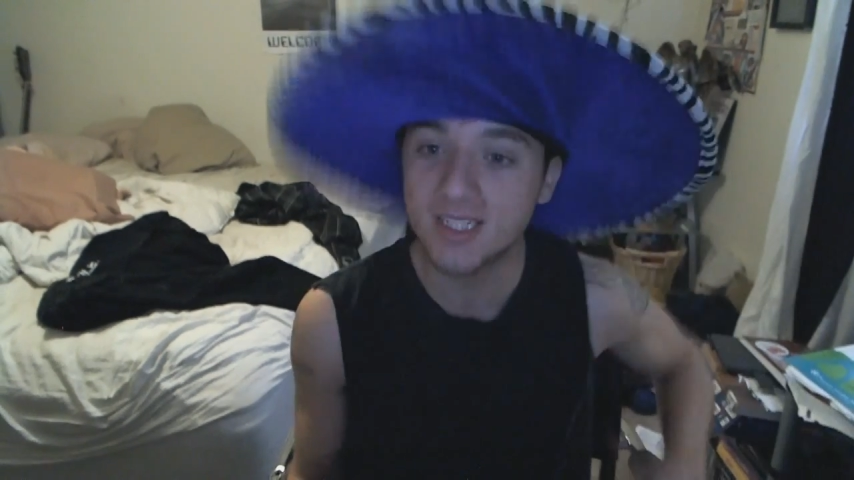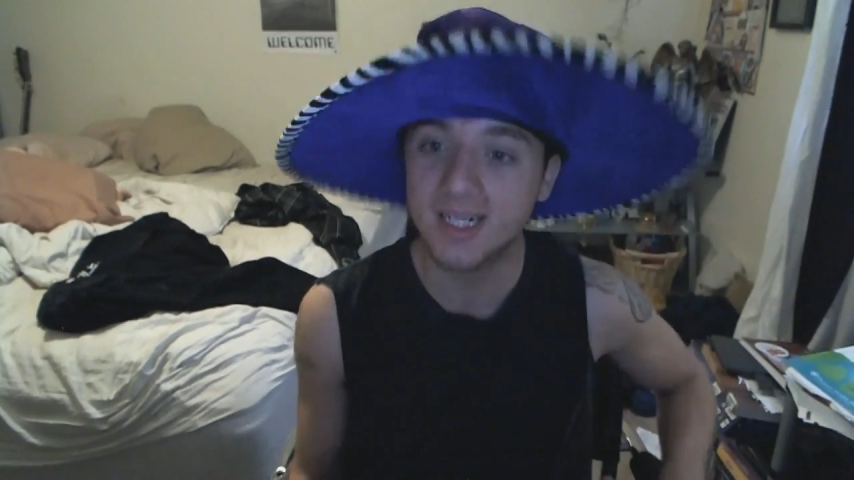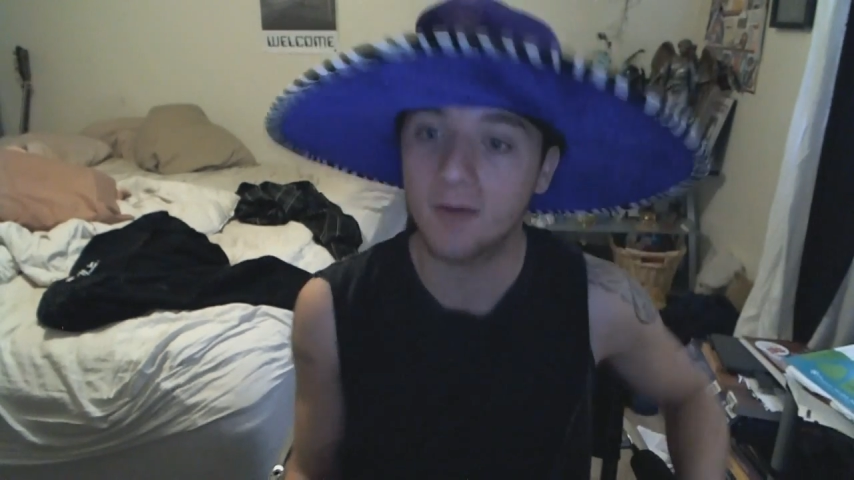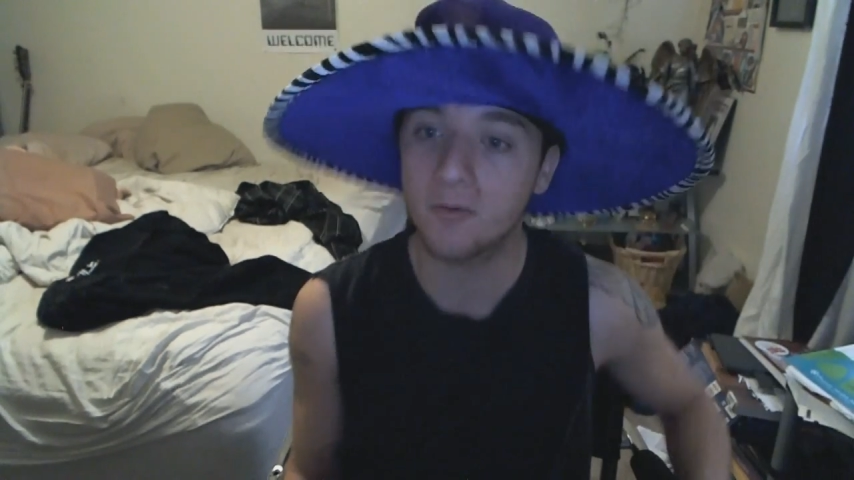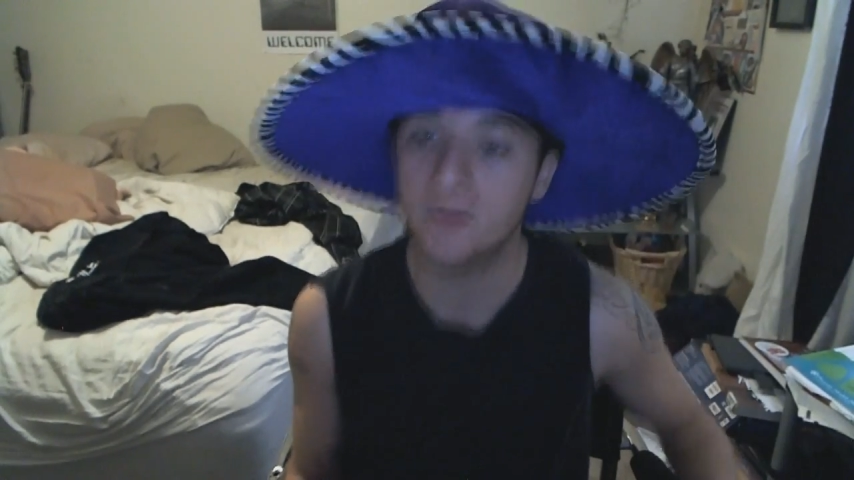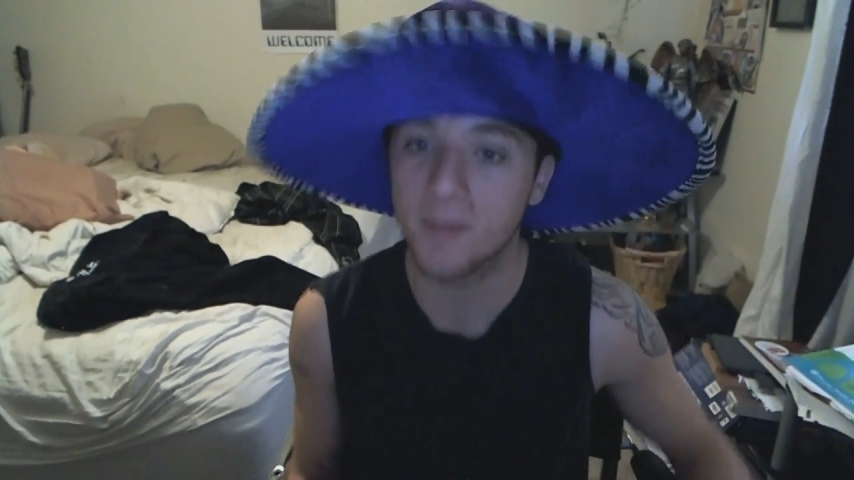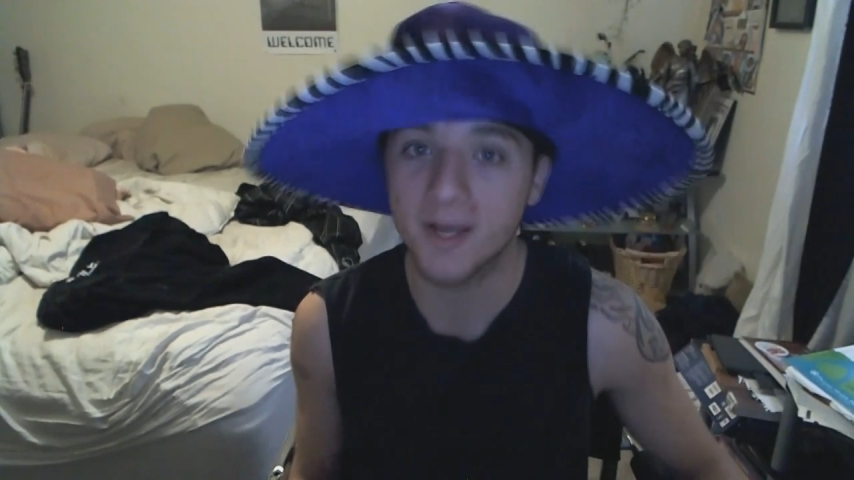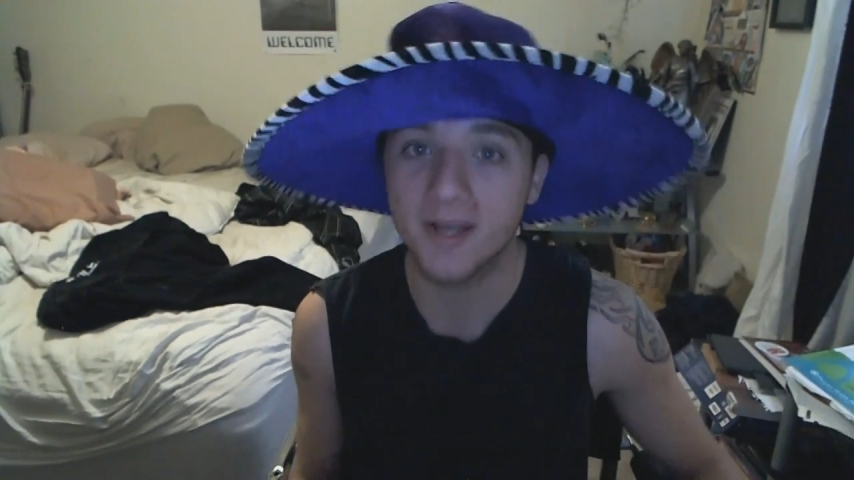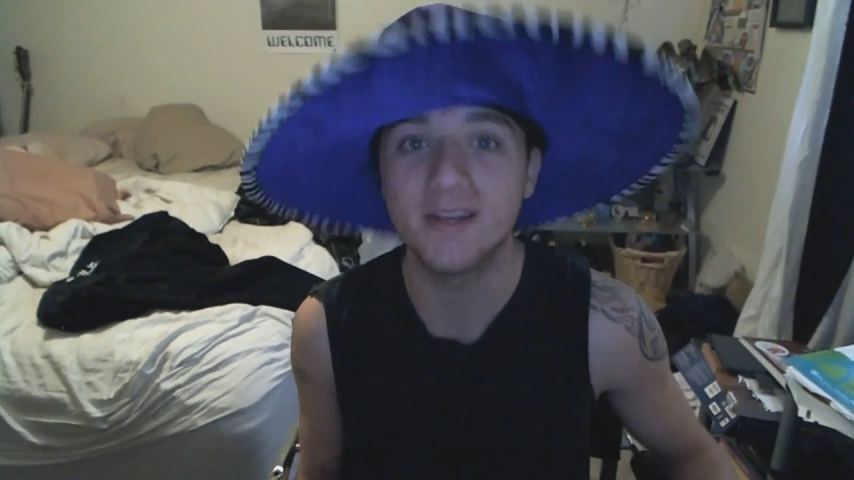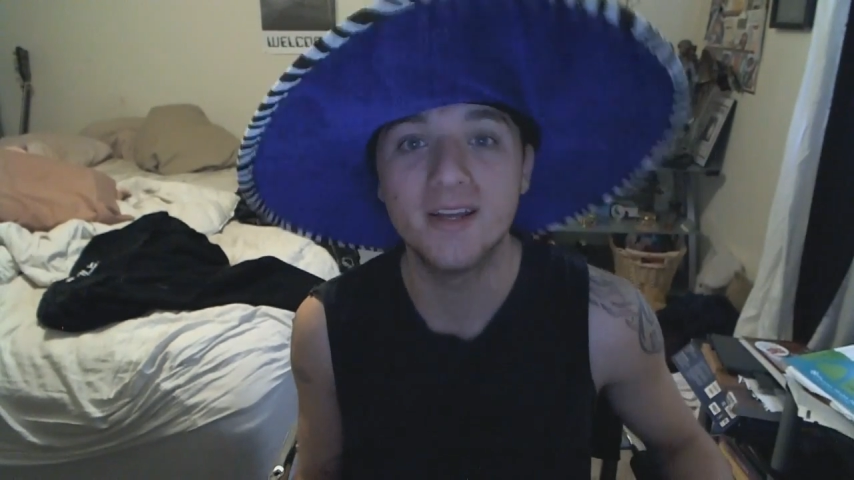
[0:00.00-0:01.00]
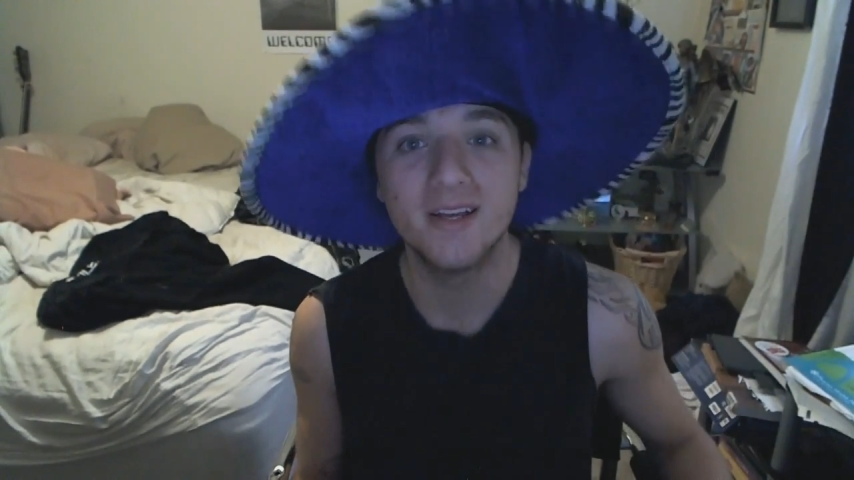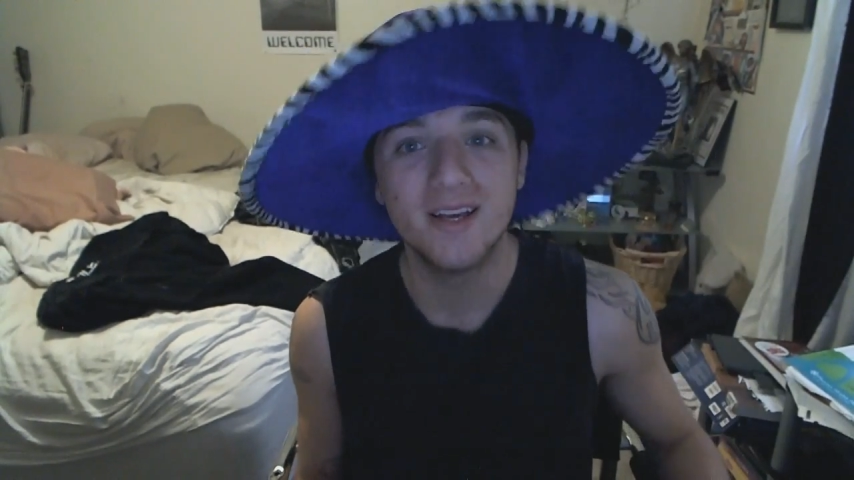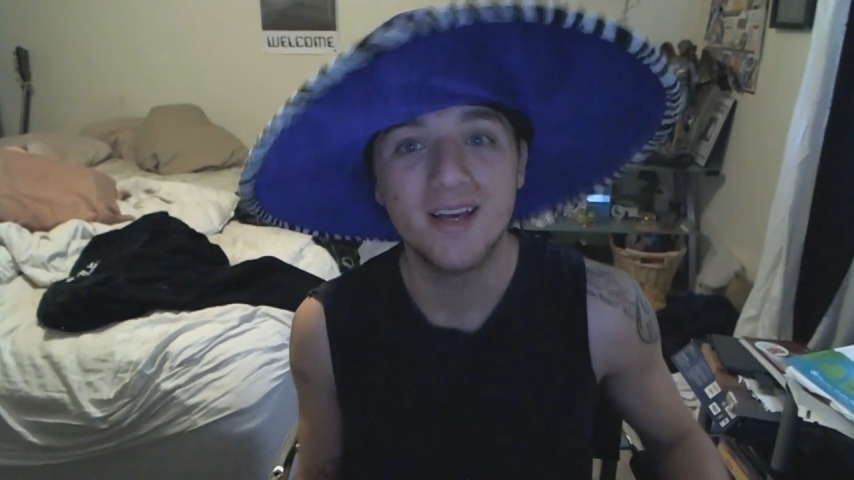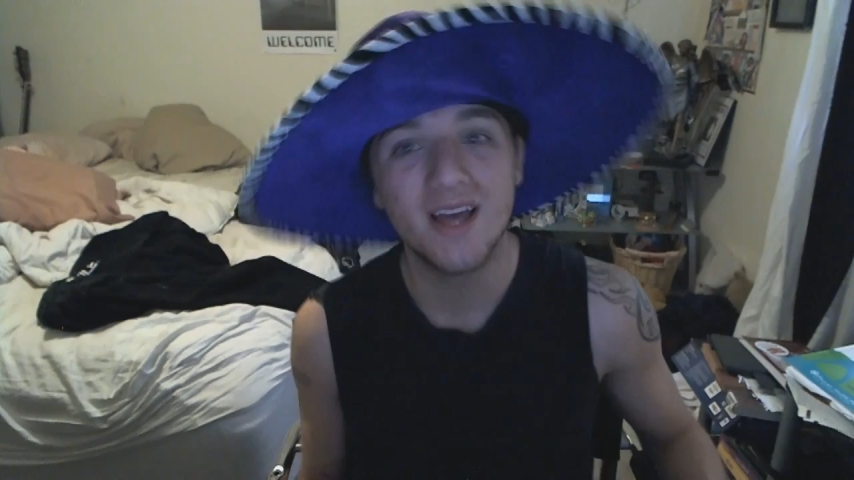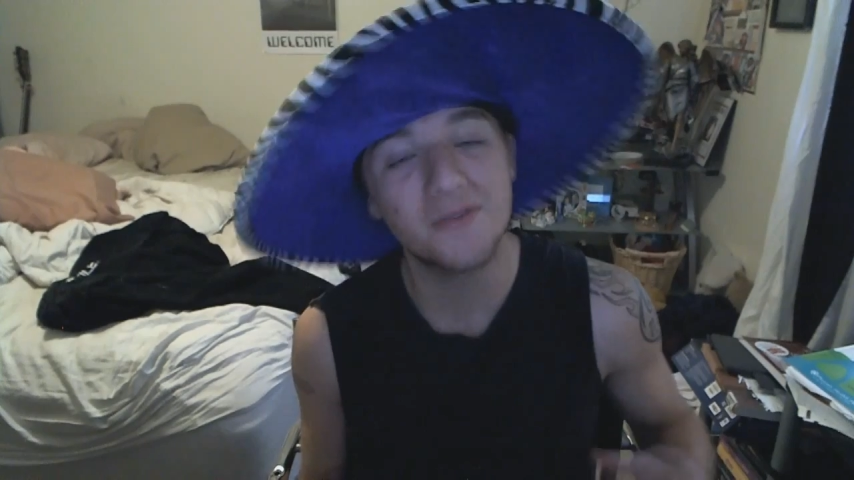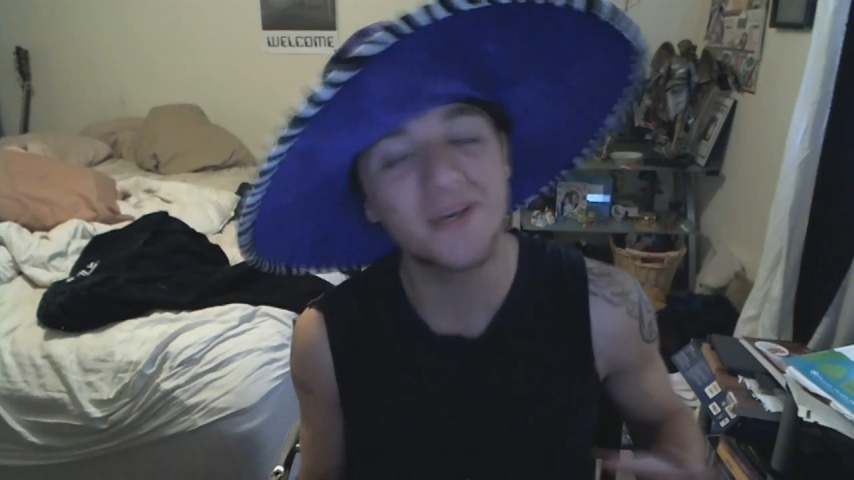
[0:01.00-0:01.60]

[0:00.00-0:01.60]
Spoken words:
Kabuto, man." And then